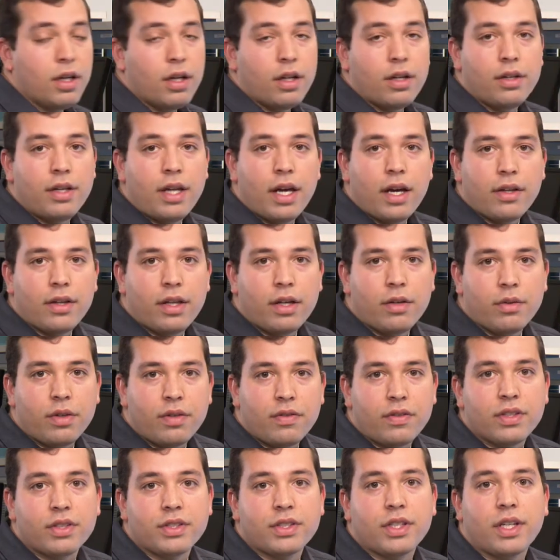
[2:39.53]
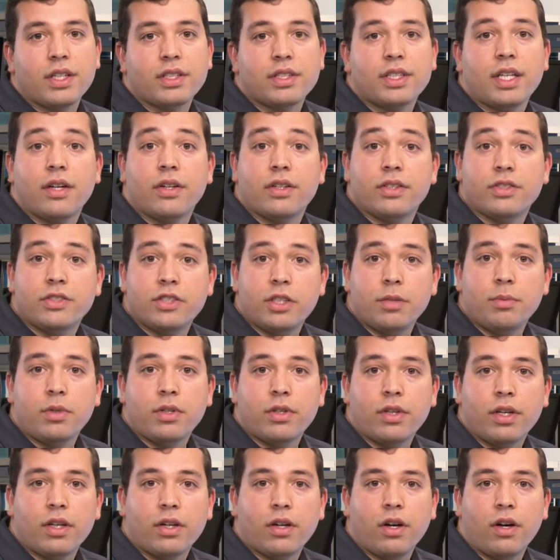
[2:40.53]
Now that we've discussed how to
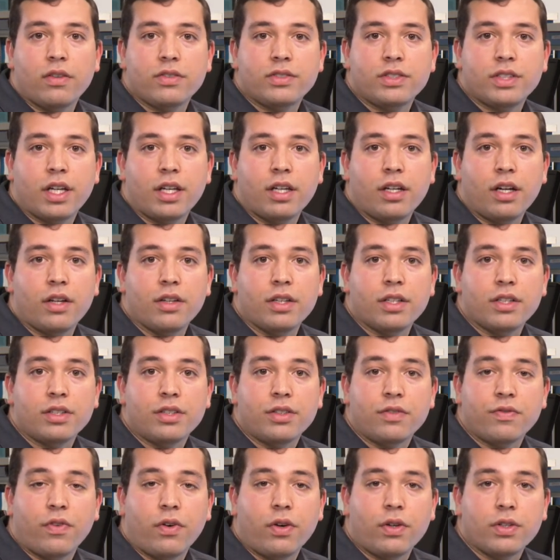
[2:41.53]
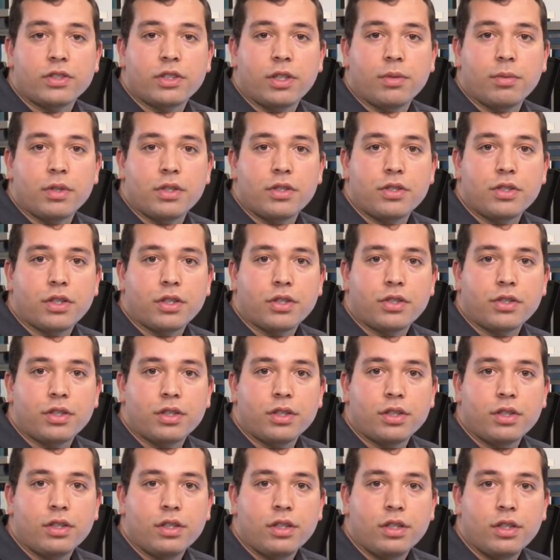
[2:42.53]
simulate offset on the false summing
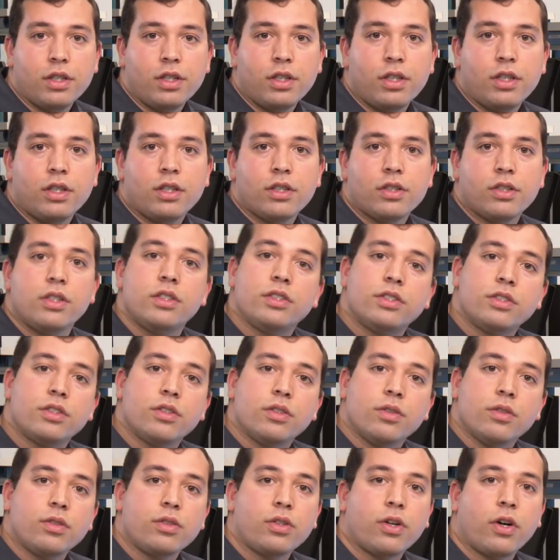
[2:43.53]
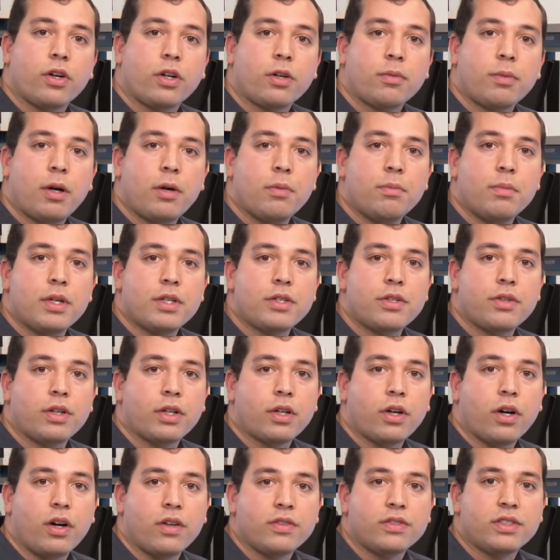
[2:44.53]
junction, let's talk about measuring
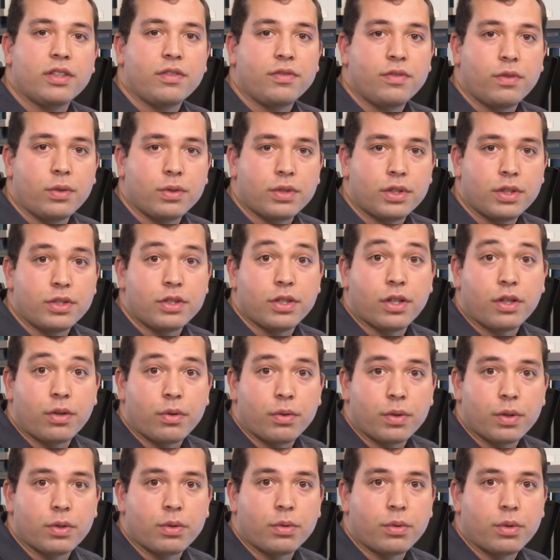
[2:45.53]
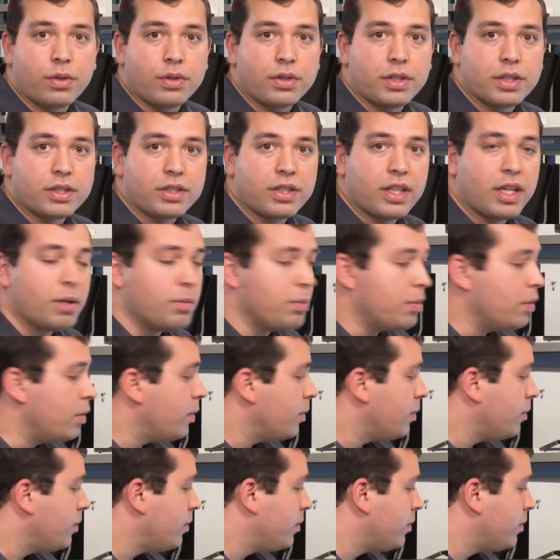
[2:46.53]
offset voltage on a real-world example.